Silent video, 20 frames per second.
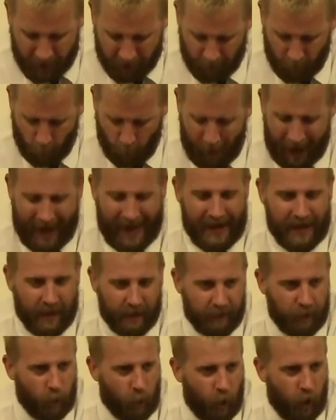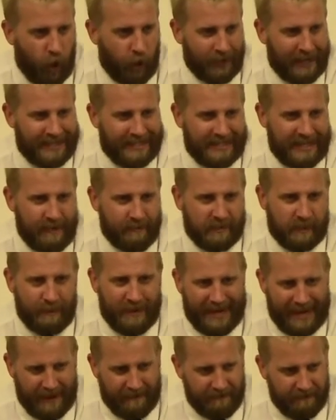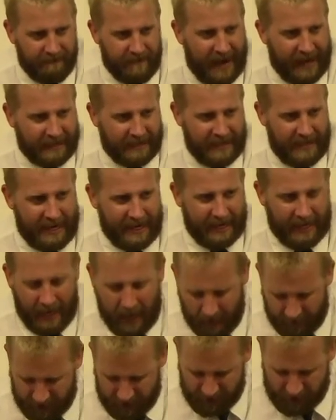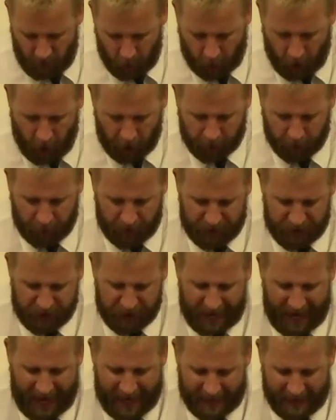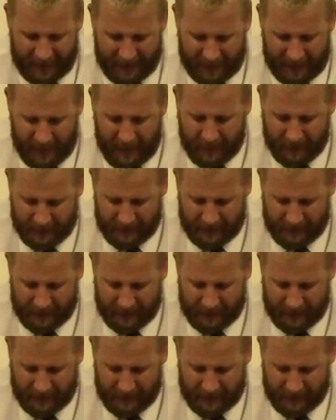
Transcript: the way of the world that seems to be infecting the so-called Christianity